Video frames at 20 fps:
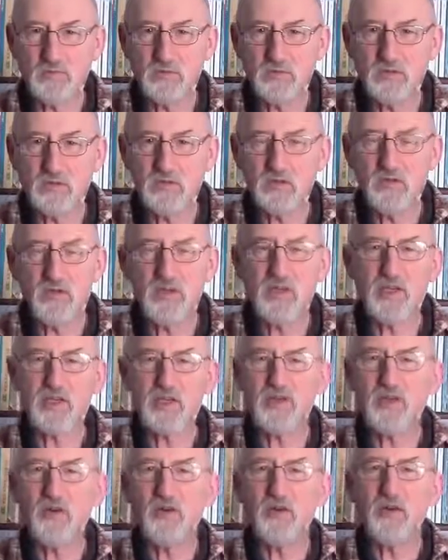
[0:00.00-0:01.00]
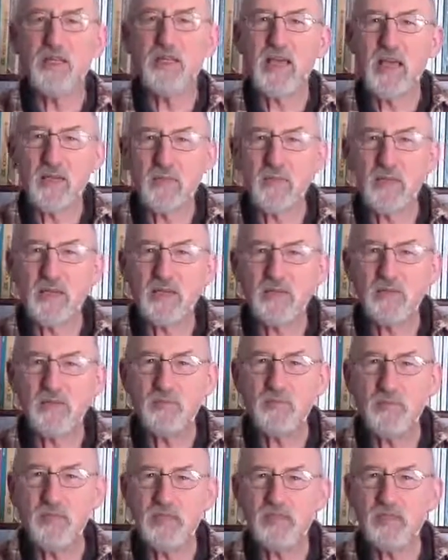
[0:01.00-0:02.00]
so that it's not going to get better
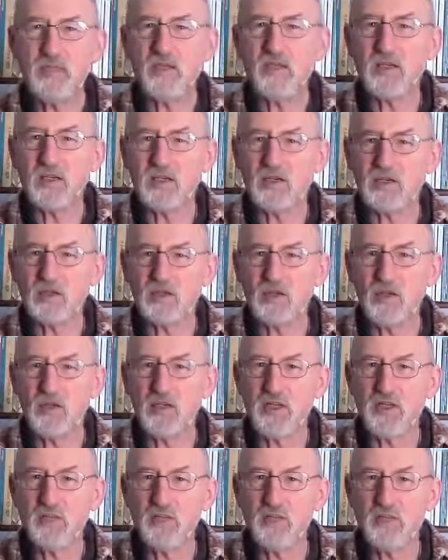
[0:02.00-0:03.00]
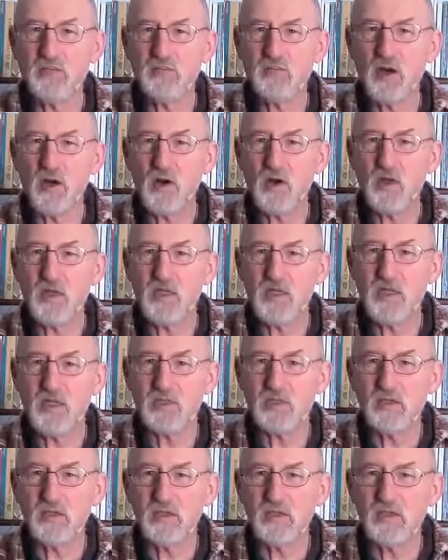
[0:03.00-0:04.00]
and better like a solid mahogany
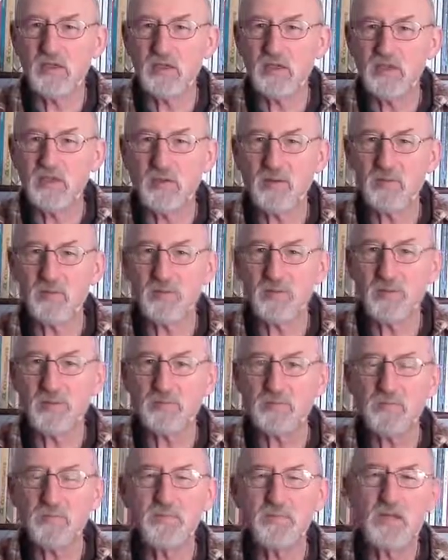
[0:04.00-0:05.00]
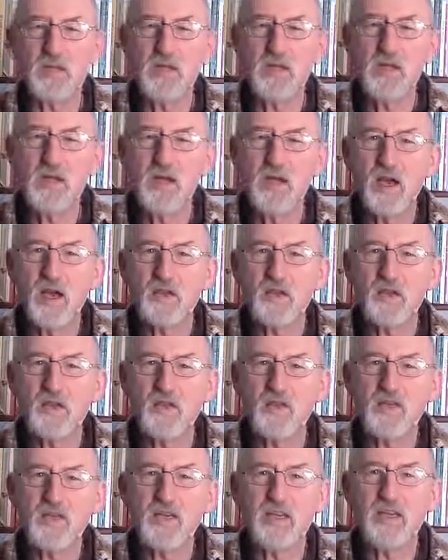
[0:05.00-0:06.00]
guitar, for example. And the
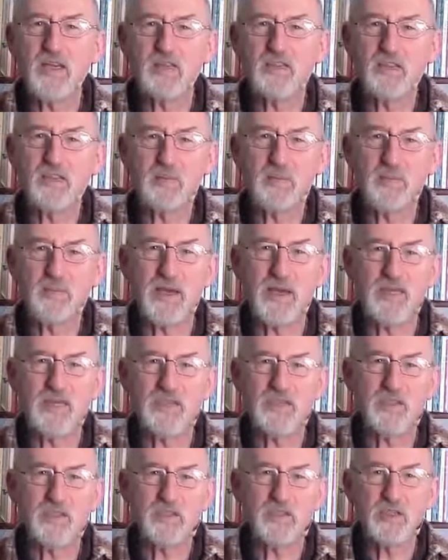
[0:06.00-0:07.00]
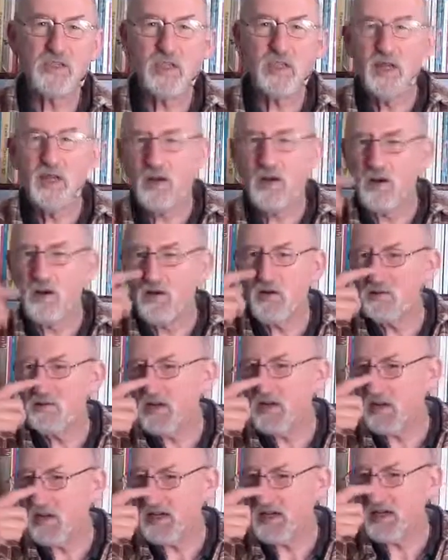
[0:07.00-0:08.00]
other thing is that the basses are
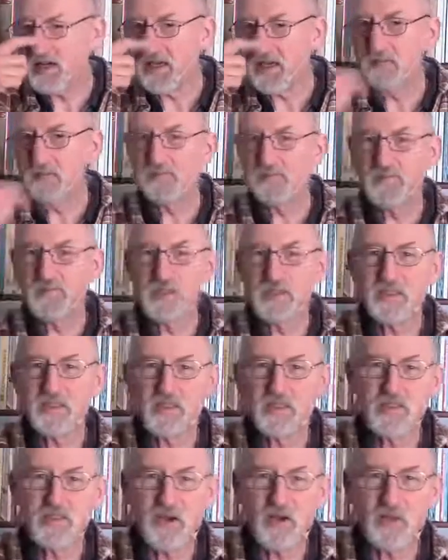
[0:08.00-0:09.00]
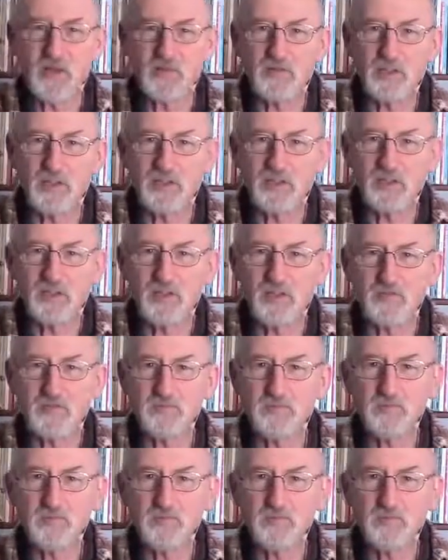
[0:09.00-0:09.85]
often lacking in this style of guitar.